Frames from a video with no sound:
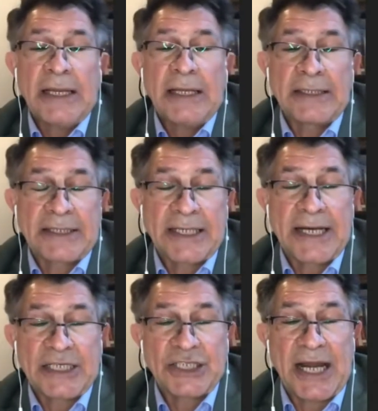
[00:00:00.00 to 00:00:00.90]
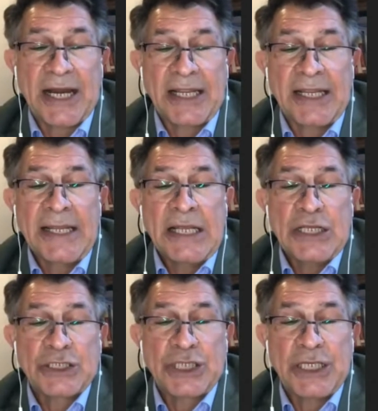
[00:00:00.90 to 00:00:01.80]
internationally,
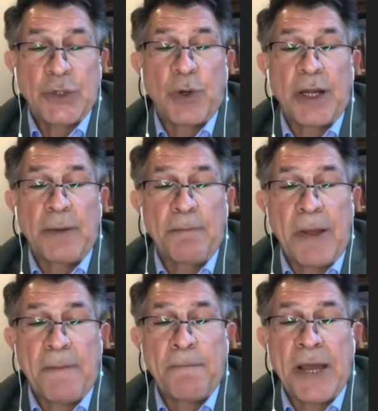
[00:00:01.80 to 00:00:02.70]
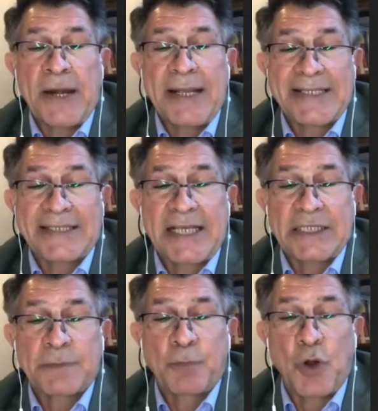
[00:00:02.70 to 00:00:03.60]
the UN member
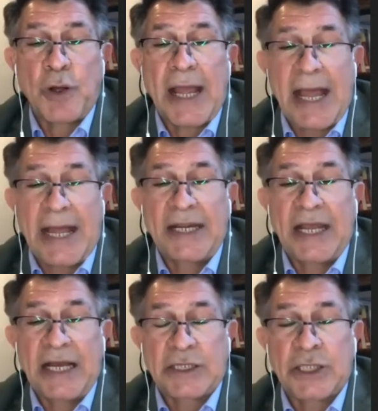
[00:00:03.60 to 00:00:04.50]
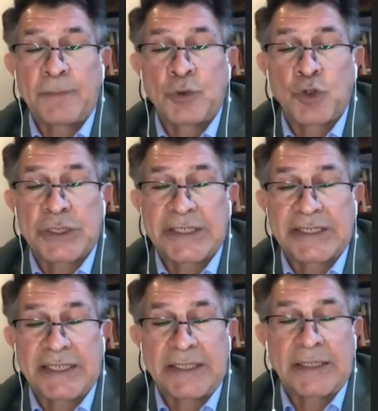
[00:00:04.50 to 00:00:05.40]
states block any attempt to
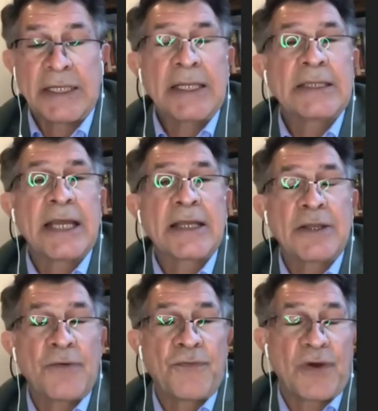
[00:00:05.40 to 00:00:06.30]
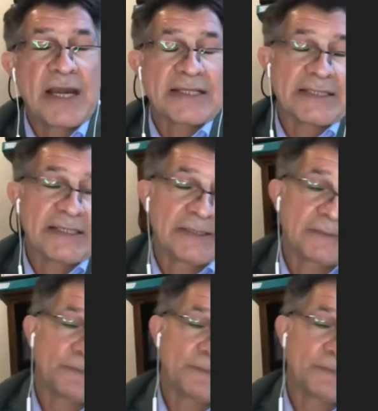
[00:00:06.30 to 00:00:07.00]
secede. Thank you for listening.